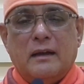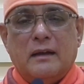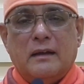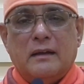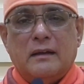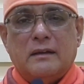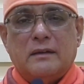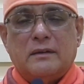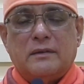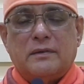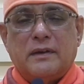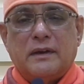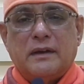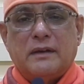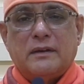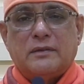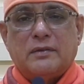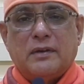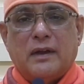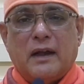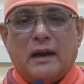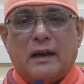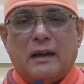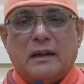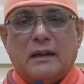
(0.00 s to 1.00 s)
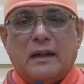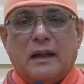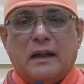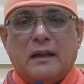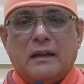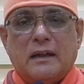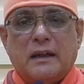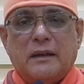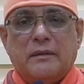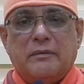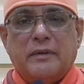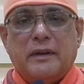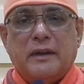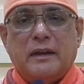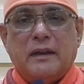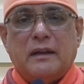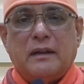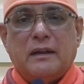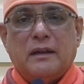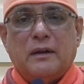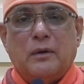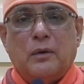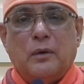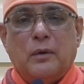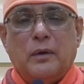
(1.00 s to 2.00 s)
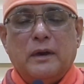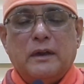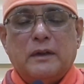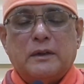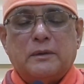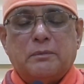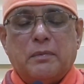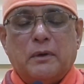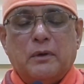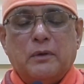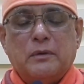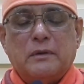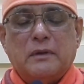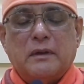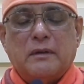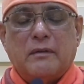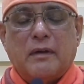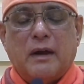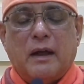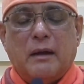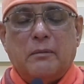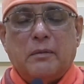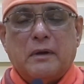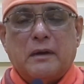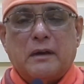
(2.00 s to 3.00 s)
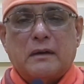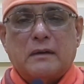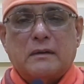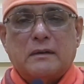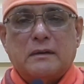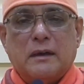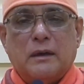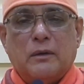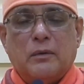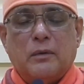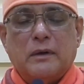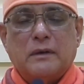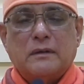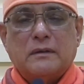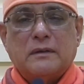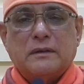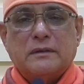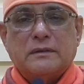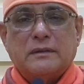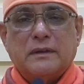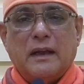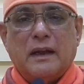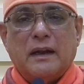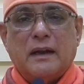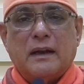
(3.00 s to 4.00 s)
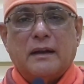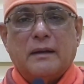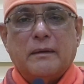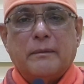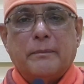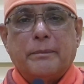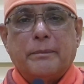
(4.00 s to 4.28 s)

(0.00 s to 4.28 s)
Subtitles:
Sri Sharada Devi, the holy spouse of Ramakrishna, once said,